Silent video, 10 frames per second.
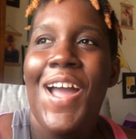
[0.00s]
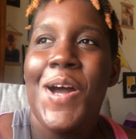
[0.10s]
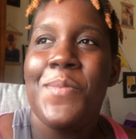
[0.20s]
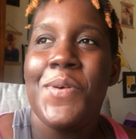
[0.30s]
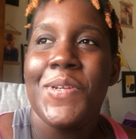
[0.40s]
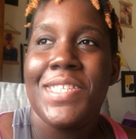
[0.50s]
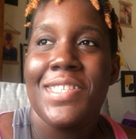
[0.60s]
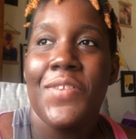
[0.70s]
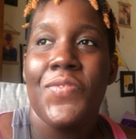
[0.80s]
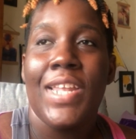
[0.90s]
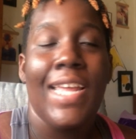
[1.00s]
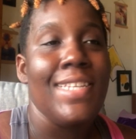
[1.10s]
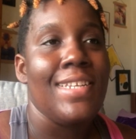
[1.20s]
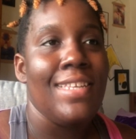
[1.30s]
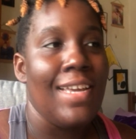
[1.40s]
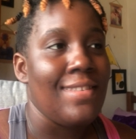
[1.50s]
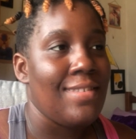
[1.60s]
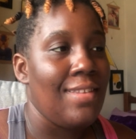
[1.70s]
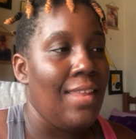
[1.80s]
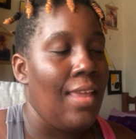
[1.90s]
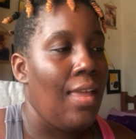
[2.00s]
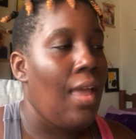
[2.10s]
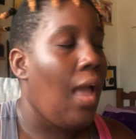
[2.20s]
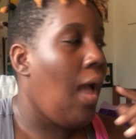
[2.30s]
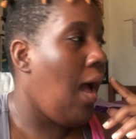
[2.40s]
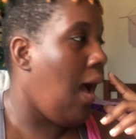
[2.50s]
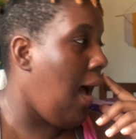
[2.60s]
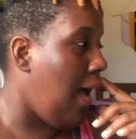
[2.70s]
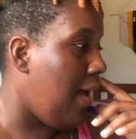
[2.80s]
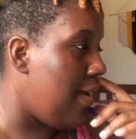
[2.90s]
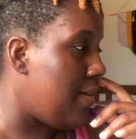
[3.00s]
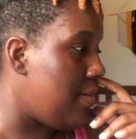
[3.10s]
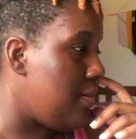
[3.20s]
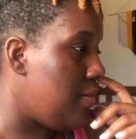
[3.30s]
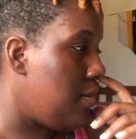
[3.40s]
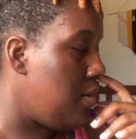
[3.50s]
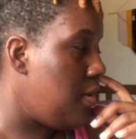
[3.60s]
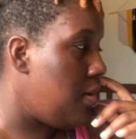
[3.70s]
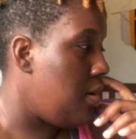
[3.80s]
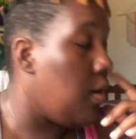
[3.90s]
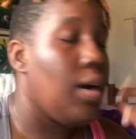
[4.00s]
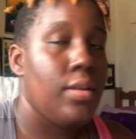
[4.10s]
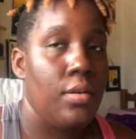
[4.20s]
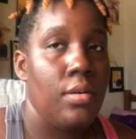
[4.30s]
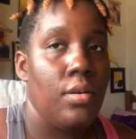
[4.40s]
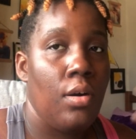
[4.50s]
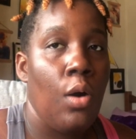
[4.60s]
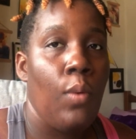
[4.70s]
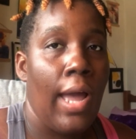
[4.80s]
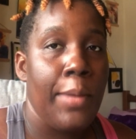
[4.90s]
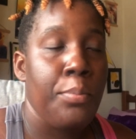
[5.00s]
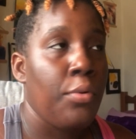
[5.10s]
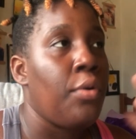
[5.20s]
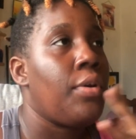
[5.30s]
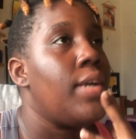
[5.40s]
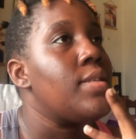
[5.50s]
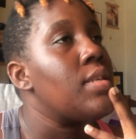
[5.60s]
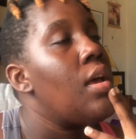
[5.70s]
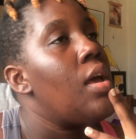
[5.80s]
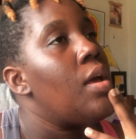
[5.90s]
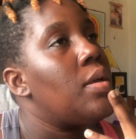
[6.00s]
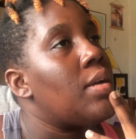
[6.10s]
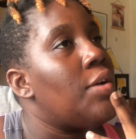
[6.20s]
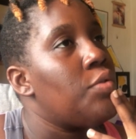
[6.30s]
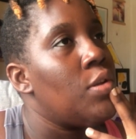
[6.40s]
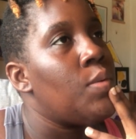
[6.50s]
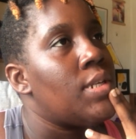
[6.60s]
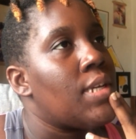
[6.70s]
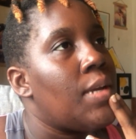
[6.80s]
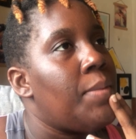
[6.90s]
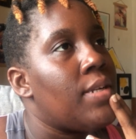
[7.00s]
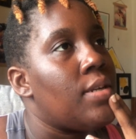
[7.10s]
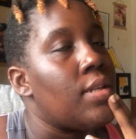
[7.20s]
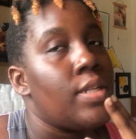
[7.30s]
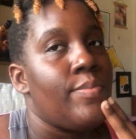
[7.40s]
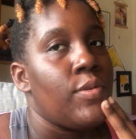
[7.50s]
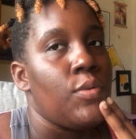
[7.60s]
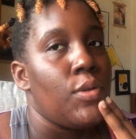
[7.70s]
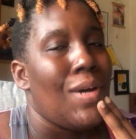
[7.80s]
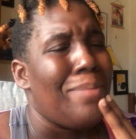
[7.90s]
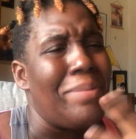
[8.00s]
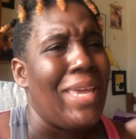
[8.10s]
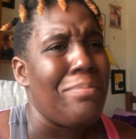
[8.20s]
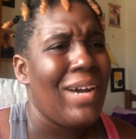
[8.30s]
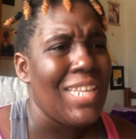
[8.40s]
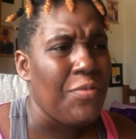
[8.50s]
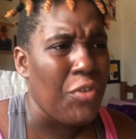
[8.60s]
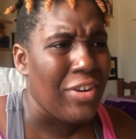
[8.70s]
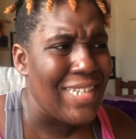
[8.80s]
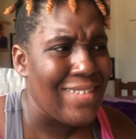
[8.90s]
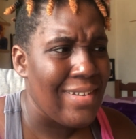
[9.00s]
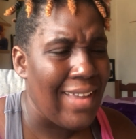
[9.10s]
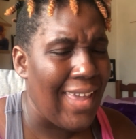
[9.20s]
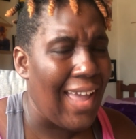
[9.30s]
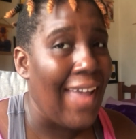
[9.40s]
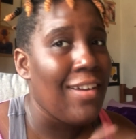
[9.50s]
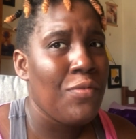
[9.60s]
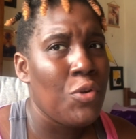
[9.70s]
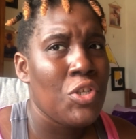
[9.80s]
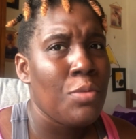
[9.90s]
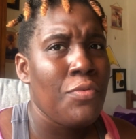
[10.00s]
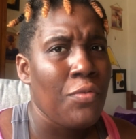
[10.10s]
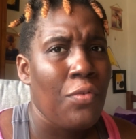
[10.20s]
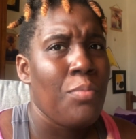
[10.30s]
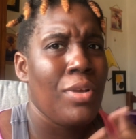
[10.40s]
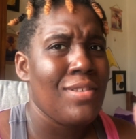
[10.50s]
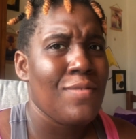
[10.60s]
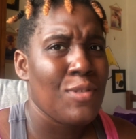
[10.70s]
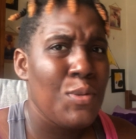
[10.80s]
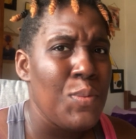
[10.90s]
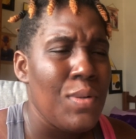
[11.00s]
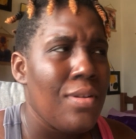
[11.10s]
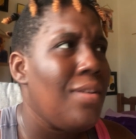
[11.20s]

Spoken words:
about stuff that I did yesterday and how I progress. I really want to get better at Clip Studio. I paid money for it. Okay, I got Photoshop for free because of school,